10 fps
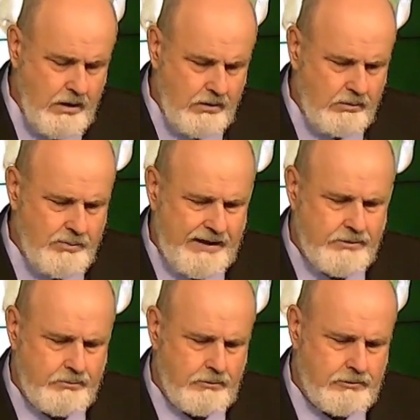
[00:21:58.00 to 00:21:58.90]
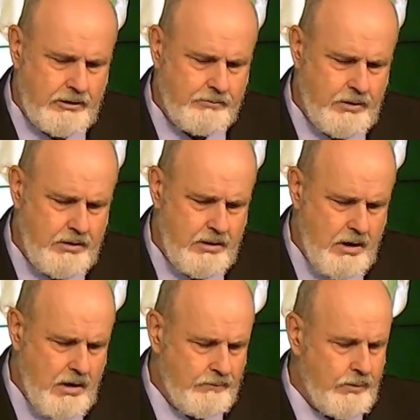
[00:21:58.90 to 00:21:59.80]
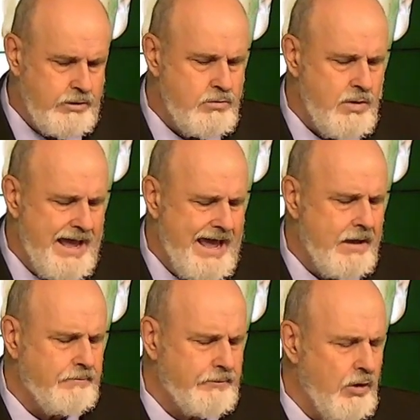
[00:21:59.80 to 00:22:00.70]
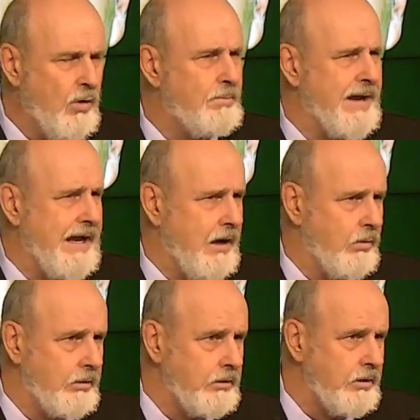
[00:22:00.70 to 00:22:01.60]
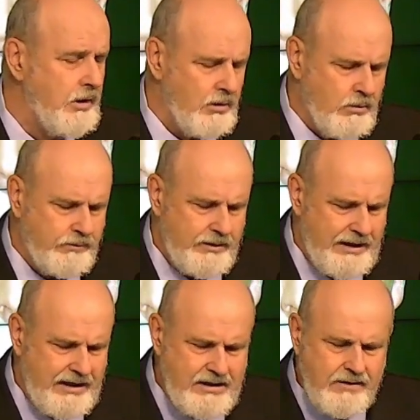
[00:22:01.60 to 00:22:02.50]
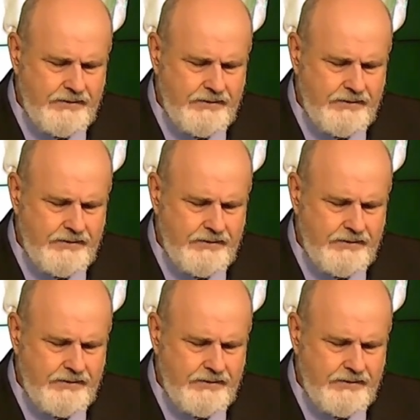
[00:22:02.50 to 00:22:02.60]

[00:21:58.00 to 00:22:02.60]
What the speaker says: or by Jerusalem, for you have no power over any of